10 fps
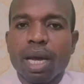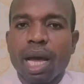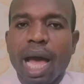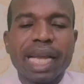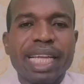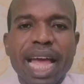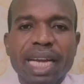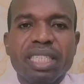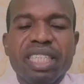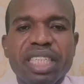At the
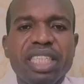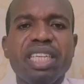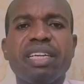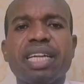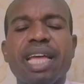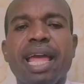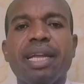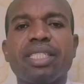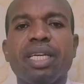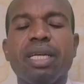end, they didn't get
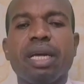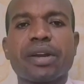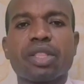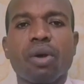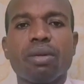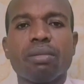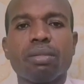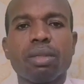anything in return.